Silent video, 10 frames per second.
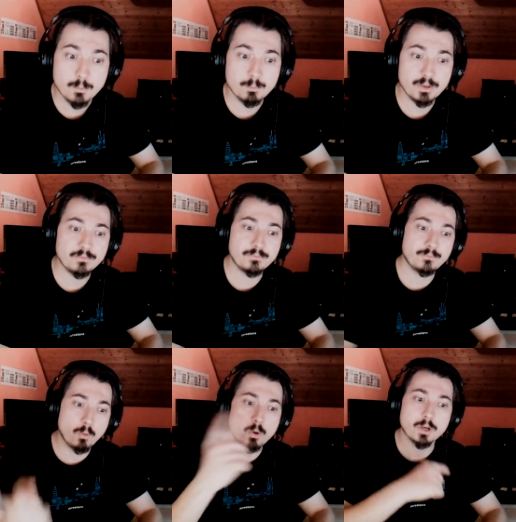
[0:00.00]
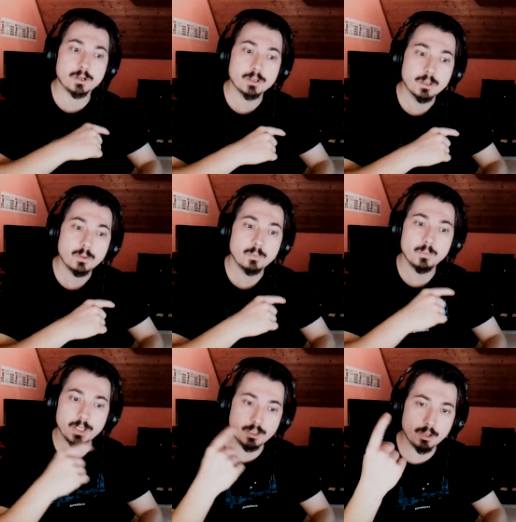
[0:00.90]
before
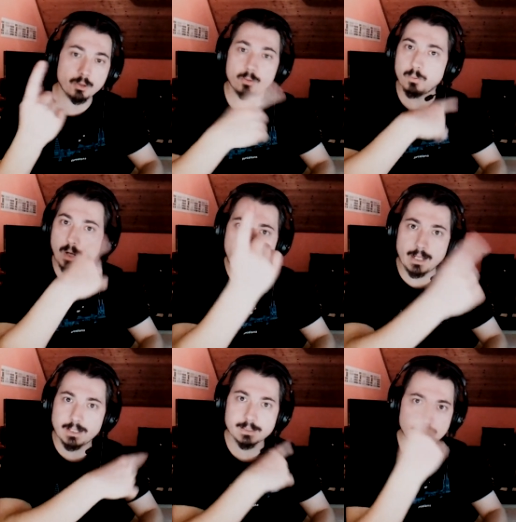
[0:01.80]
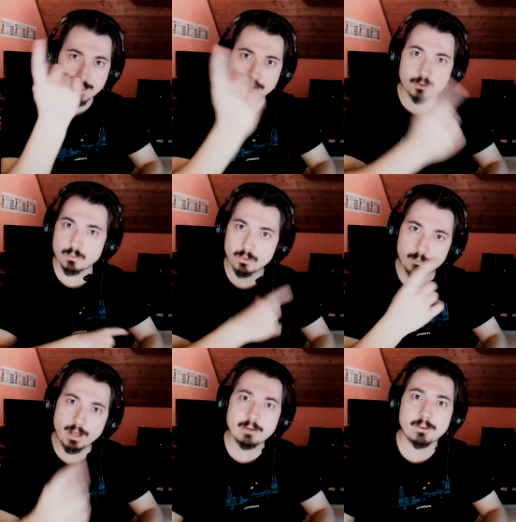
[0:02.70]
we go and talk
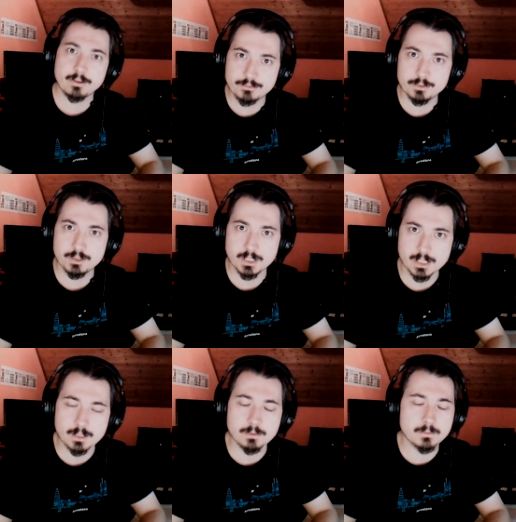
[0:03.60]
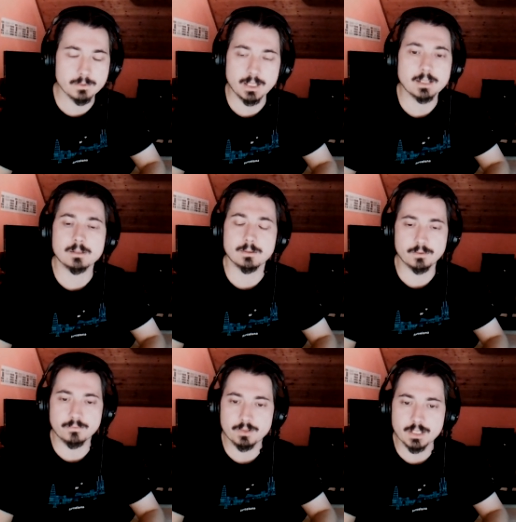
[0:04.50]
about refugees and all that sort
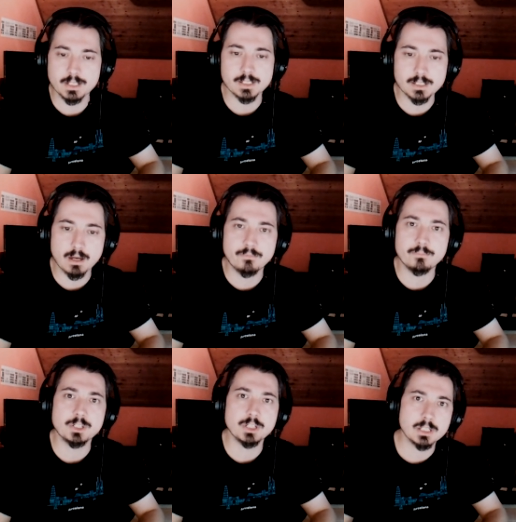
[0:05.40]
of crazy stuff, which is